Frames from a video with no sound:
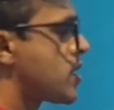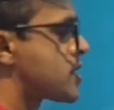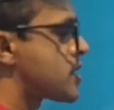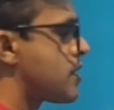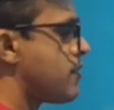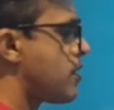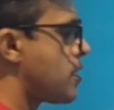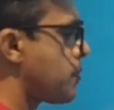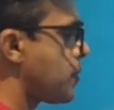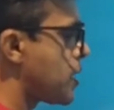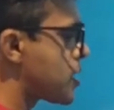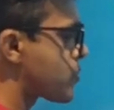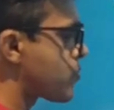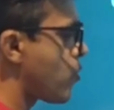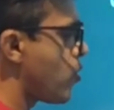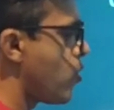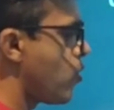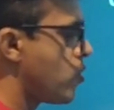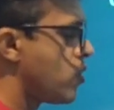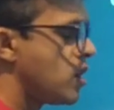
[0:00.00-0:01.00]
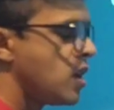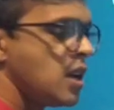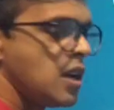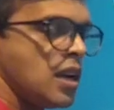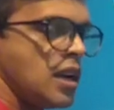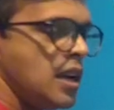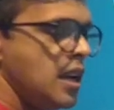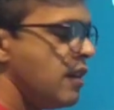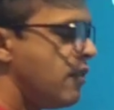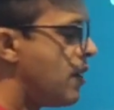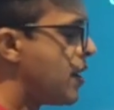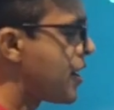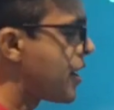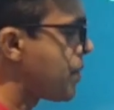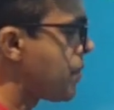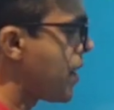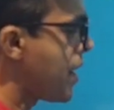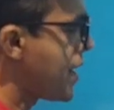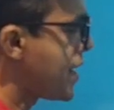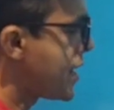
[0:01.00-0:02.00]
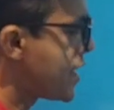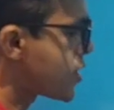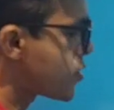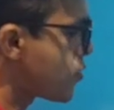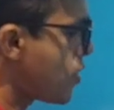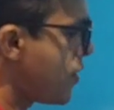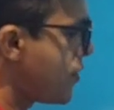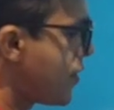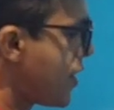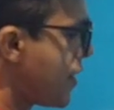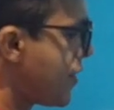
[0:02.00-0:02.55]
1, 7 plus 4, 11. Remained is 1.